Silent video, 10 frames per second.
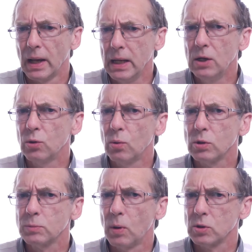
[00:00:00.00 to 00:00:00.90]

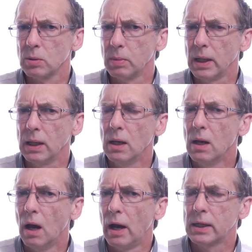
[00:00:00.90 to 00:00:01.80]
Indoors, possibly.
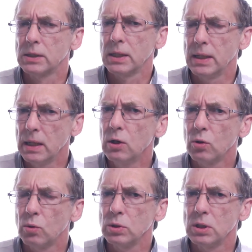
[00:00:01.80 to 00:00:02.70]
I could see
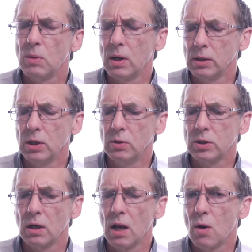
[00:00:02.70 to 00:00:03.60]
indoors you might use
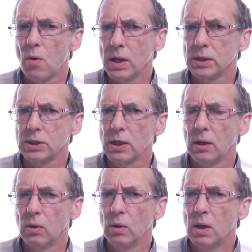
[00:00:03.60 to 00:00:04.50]
a low
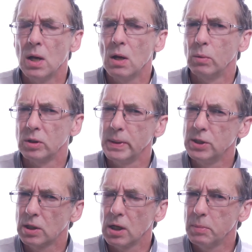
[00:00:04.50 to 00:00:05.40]
ISO, which
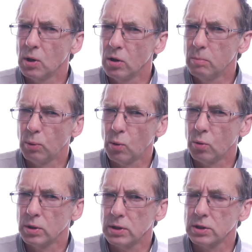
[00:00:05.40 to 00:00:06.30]
means you're going to be on the
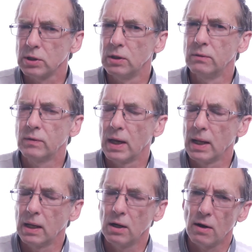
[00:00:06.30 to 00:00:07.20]
borders of
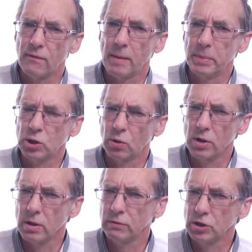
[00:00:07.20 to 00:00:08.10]
getting enough aperture or
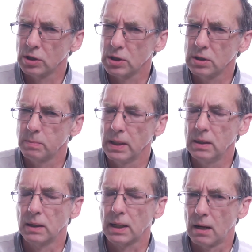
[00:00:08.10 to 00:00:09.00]
enough shutter speed
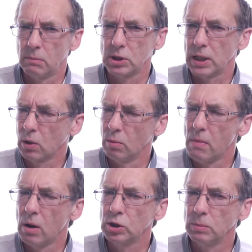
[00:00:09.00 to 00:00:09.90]
that camera shake or
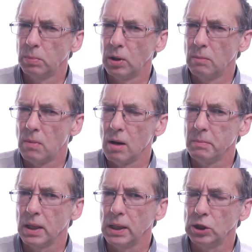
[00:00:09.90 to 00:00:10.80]
motion blur might
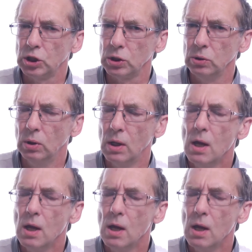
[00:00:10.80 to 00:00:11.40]
be an issue.